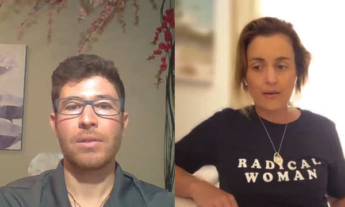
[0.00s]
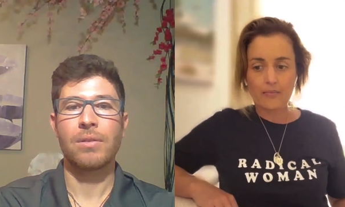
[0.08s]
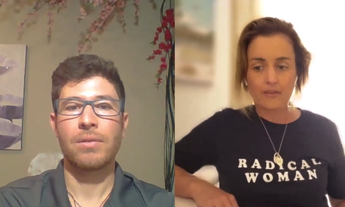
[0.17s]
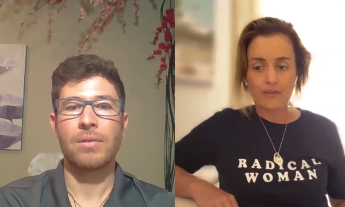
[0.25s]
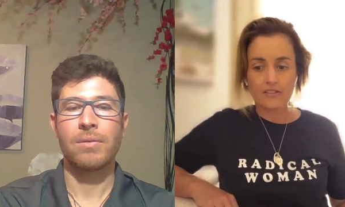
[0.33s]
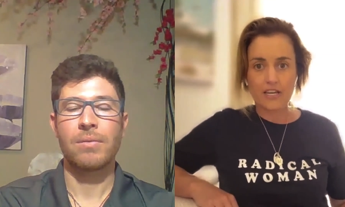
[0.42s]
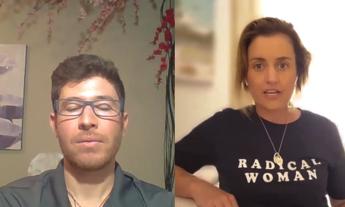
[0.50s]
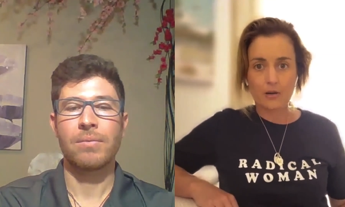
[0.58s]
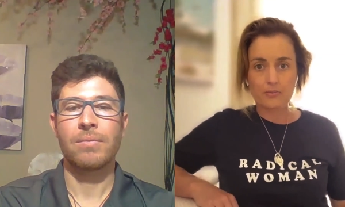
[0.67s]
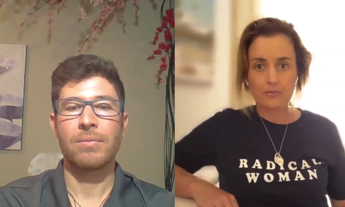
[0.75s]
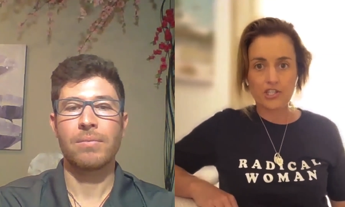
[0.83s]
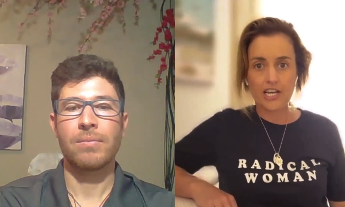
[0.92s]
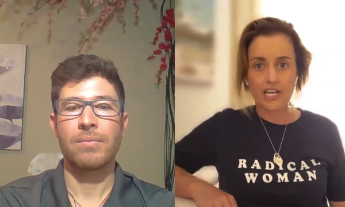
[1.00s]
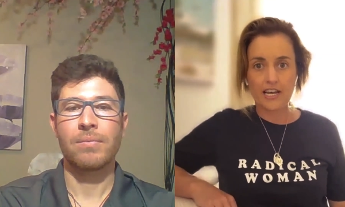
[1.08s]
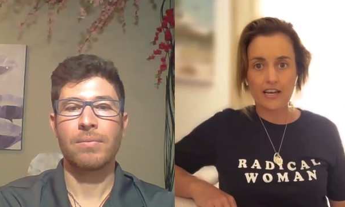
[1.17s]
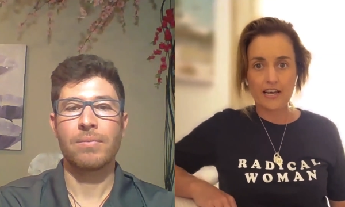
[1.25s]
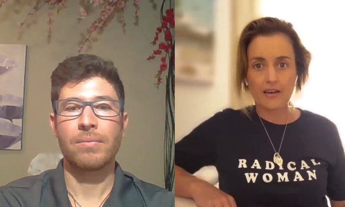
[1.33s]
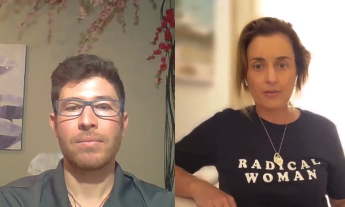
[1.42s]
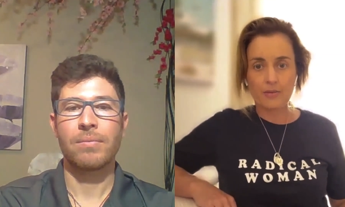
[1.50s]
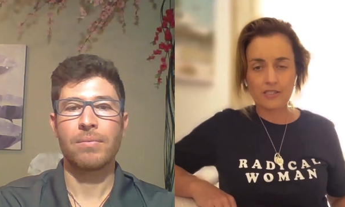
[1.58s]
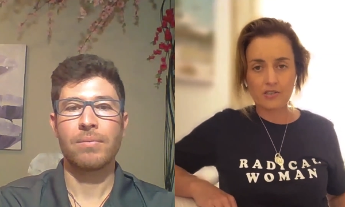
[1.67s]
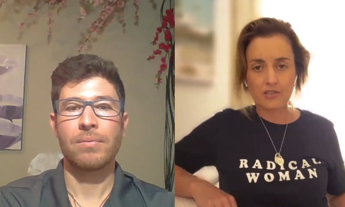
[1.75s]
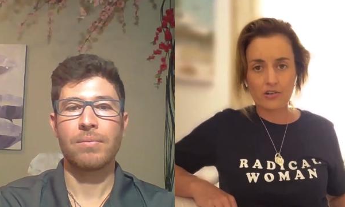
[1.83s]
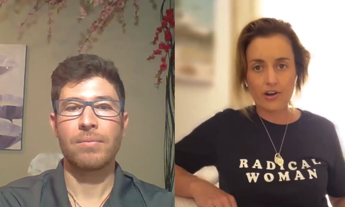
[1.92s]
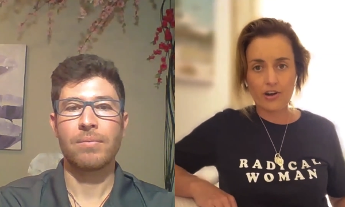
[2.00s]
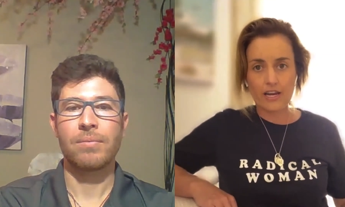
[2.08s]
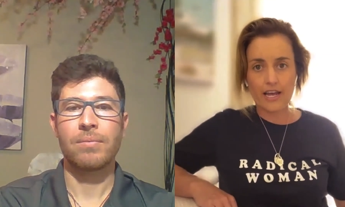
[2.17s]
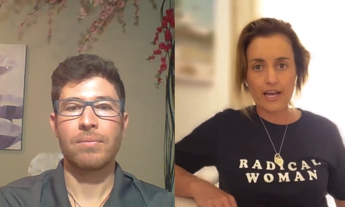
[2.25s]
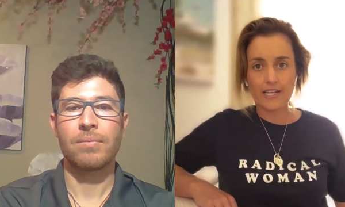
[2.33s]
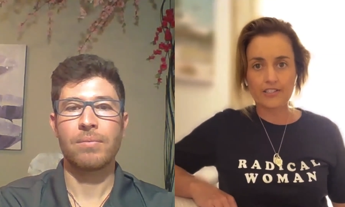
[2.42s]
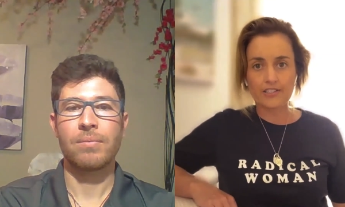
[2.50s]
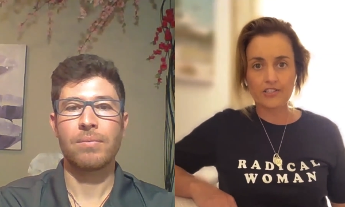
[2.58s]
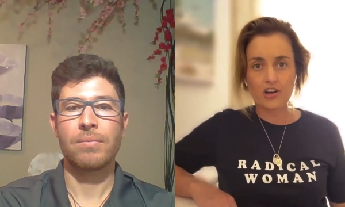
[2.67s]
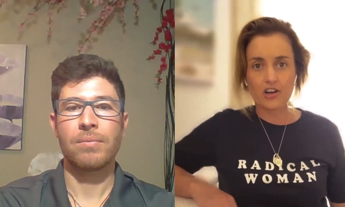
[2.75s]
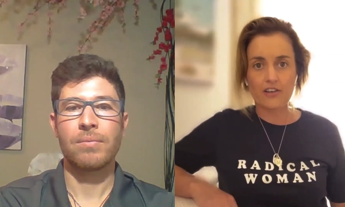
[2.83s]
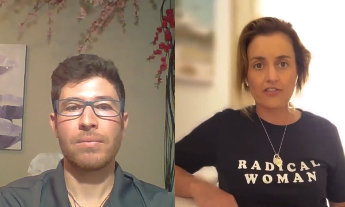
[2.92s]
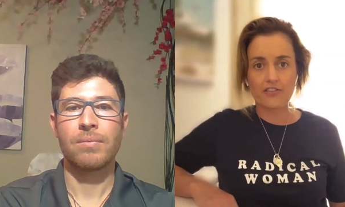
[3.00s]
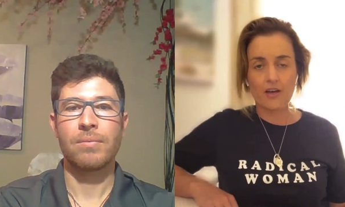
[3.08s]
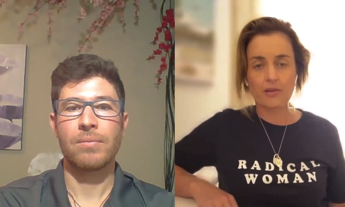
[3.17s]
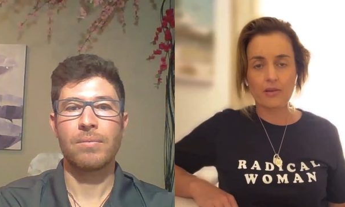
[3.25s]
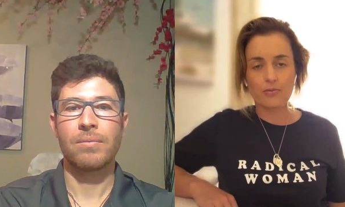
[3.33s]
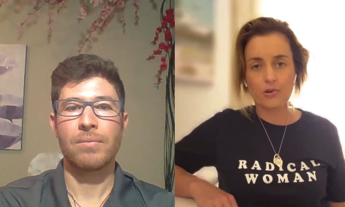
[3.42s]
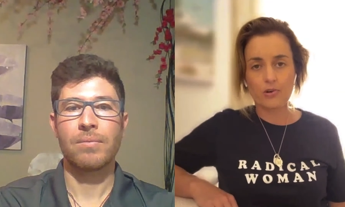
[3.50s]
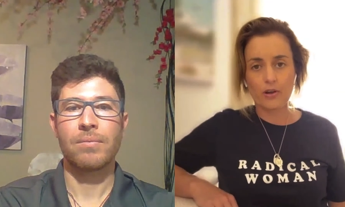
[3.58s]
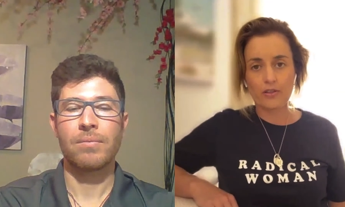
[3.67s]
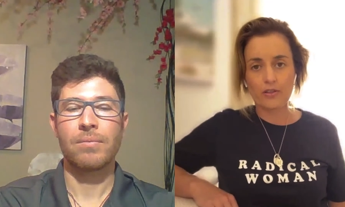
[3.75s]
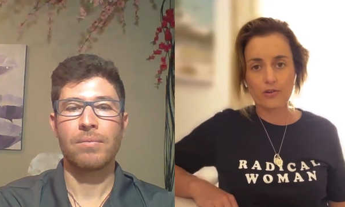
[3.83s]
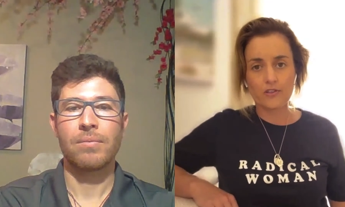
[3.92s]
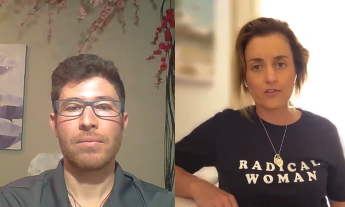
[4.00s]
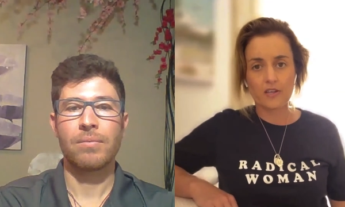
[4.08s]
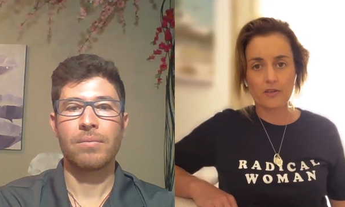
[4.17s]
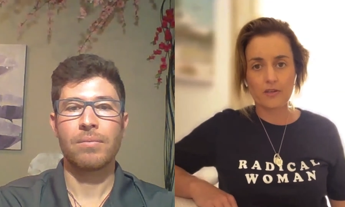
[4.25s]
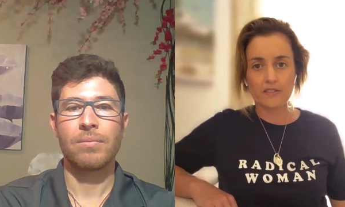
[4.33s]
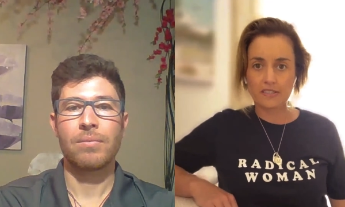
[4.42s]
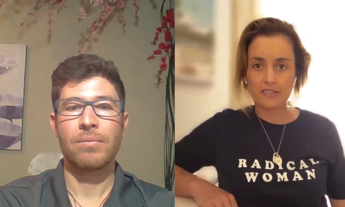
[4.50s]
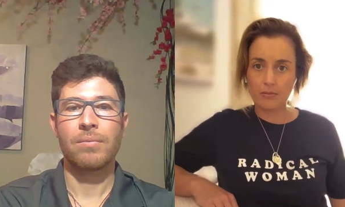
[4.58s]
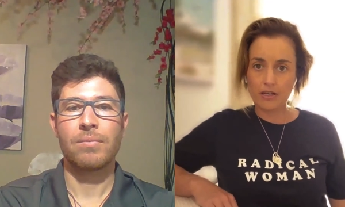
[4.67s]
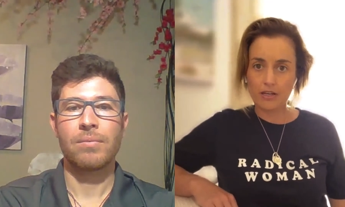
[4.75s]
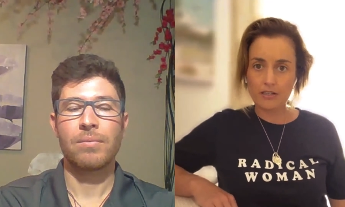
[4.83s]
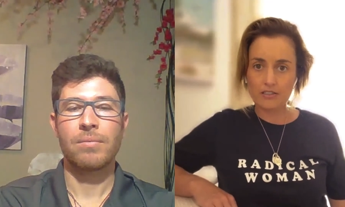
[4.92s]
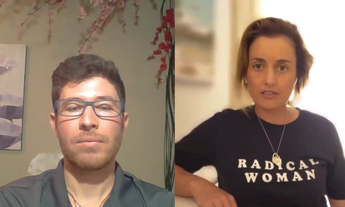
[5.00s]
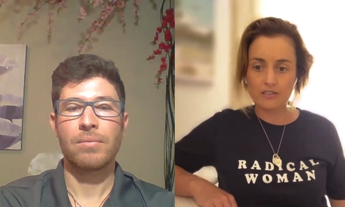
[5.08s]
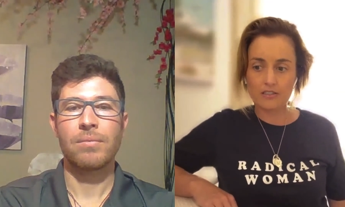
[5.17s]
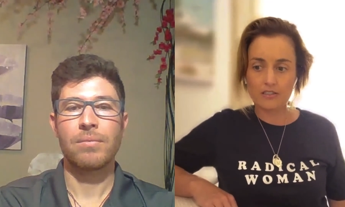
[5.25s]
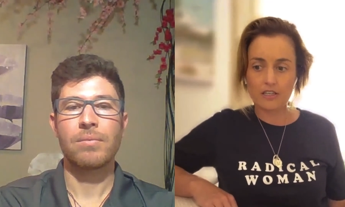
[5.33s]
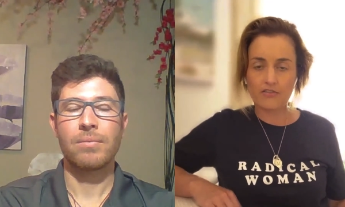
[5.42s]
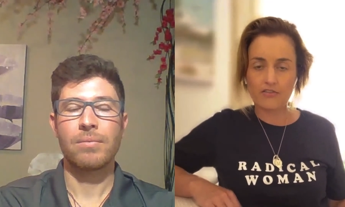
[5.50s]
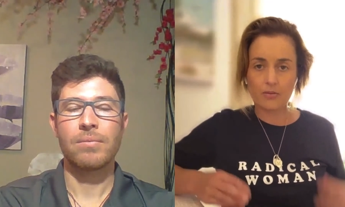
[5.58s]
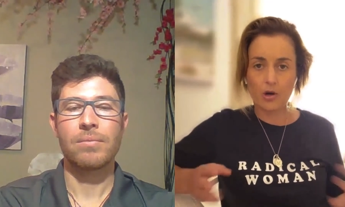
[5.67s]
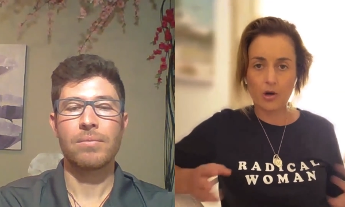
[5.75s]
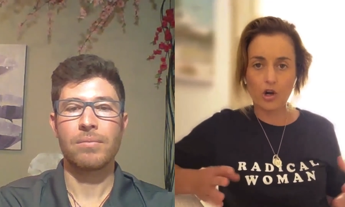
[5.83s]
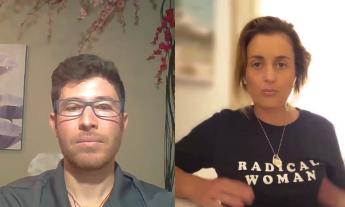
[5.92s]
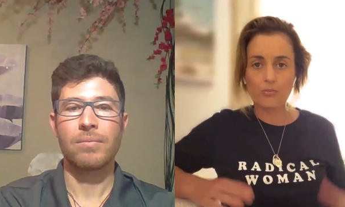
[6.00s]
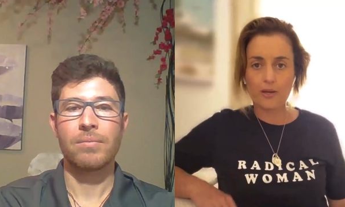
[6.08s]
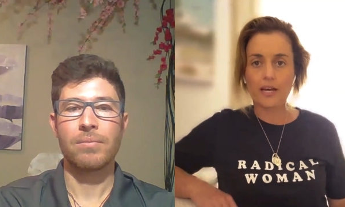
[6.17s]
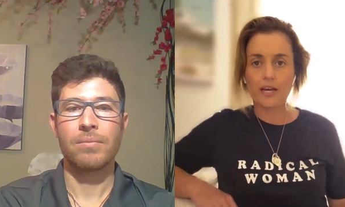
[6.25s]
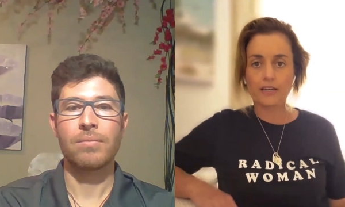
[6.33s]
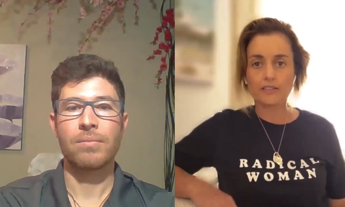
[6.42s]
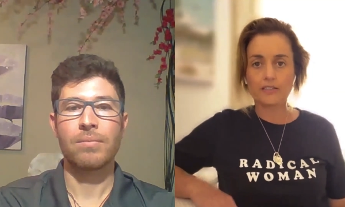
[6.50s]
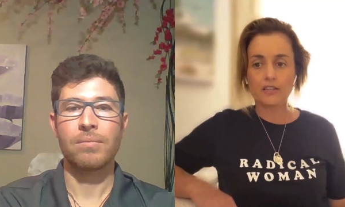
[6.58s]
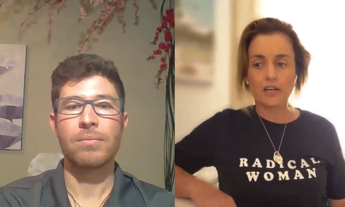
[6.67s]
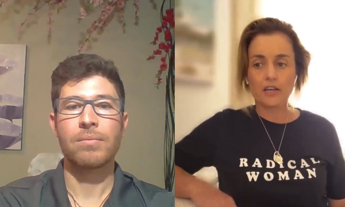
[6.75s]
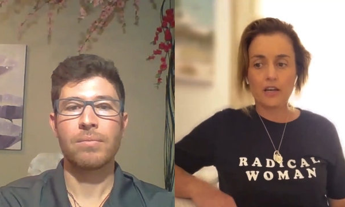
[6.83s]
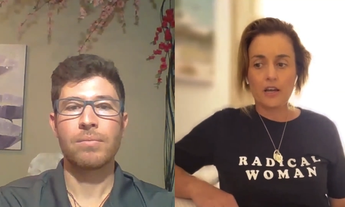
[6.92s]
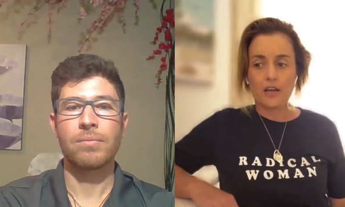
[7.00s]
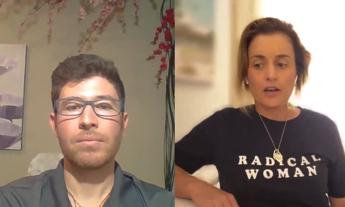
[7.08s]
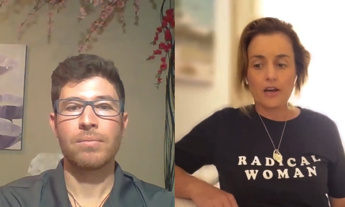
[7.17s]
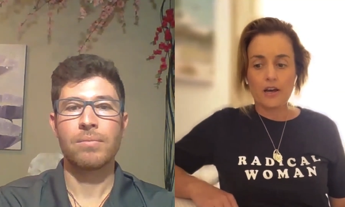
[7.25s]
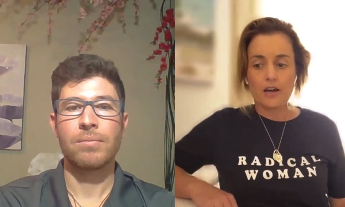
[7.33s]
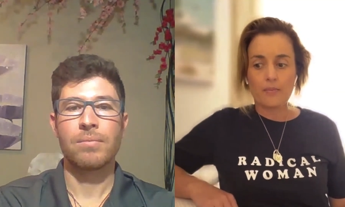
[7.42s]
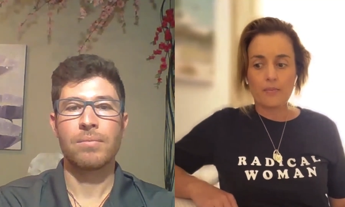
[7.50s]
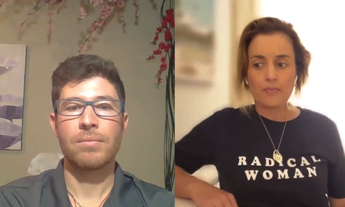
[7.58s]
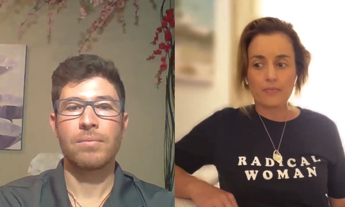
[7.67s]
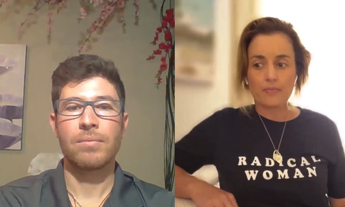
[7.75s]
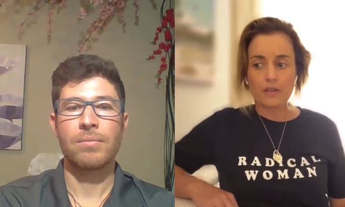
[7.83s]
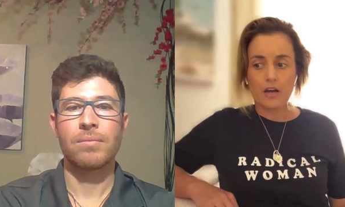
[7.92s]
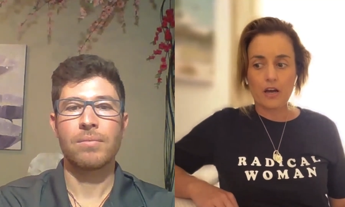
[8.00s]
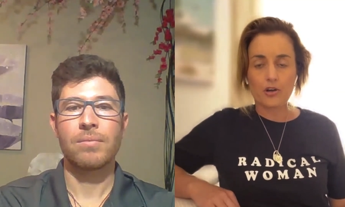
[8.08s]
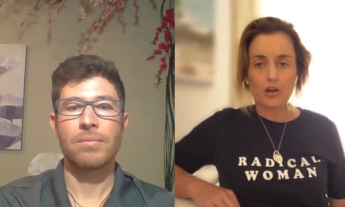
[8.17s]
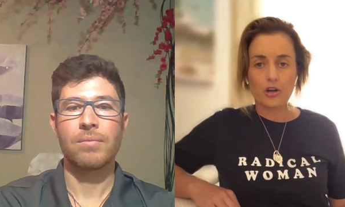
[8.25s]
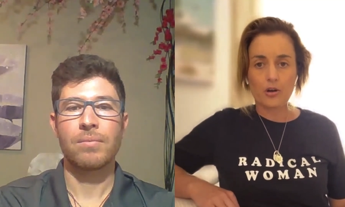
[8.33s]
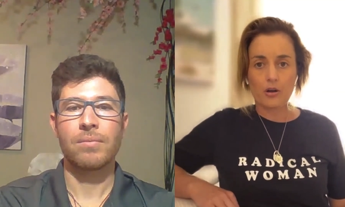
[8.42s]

Speaker 1: um, to help share my story and to try and find people going through something similar, just to give them hope. And um, I